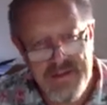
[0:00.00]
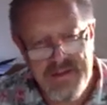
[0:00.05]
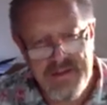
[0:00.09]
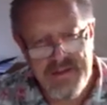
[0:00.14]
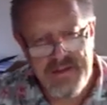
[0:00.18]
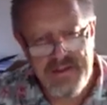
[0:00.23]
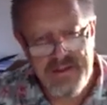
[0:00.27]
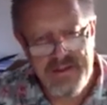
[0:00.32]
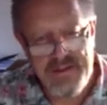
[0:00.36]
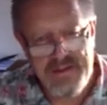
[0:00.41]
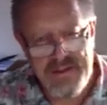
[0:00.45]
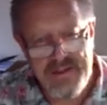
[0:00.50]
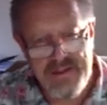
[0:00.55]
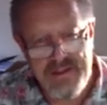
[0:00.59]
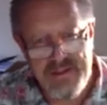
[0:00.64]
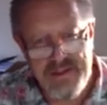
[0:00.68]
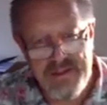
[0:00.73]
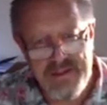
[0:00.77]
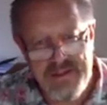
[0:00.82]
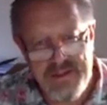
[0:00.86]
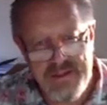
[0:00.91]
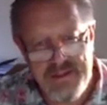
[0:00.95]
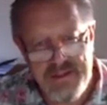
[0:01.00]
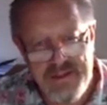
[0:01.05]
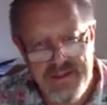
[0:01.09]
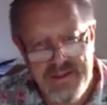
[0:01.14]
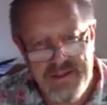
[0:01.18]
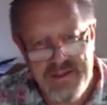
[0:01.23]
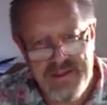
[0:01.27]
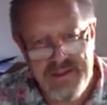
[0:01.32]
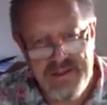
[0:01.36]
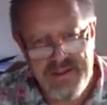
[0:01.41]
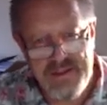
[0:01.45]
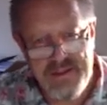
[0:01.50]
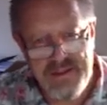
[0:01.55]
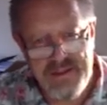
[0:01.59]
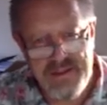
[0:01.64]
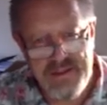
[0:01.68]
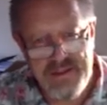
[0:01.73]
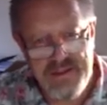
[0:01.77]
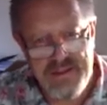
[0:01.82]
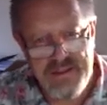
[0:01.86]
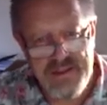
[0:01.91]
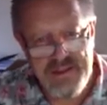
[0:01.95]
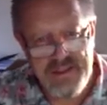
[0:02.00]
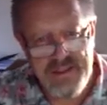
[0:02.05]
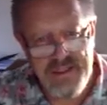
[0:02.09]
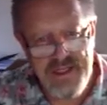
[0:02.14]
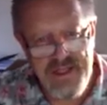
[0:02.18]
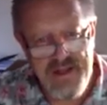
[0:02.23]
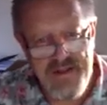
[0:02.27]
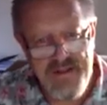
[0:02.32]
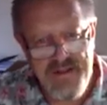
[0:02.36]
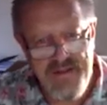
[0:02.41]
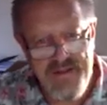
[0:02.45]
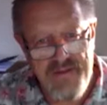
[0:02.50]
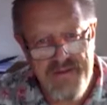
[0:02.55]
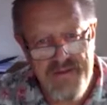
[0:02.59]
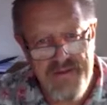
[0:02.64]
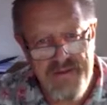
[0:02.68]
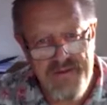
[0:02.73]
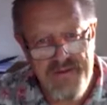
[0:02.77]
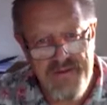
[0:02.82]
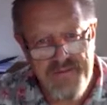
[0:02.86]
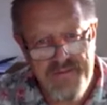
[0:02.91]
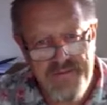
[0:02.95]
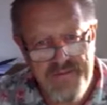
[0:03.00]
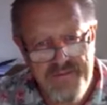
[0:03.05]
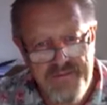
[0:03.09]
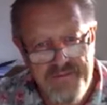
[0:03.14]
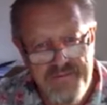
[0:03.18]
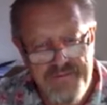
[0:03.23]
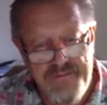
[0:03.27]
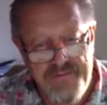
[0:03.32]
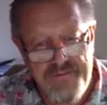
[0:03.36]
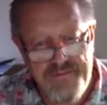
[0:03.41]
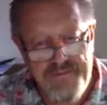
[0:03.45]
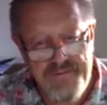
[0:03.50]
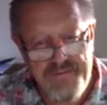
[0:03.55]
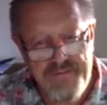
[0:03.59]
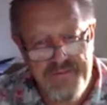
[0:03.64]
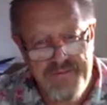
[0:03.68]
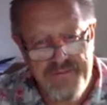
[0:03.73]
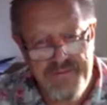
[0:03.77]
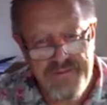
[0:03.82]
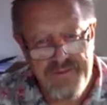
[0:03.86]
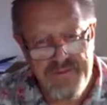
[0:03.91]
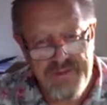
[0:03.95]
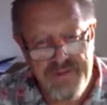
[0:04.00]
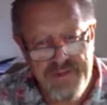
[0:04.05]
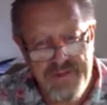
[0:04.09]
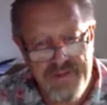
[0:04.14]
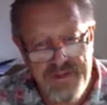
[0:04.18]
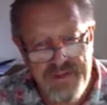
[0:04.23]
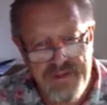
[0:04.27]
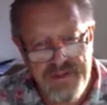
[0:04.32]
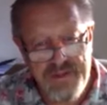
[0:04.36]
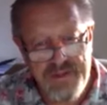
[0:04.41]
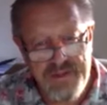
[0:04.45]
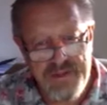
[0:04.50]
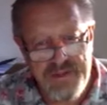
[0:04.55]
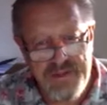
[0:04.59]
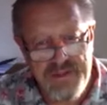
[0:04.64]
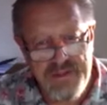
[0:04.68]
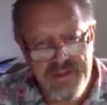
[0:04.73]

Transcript: (not speaking)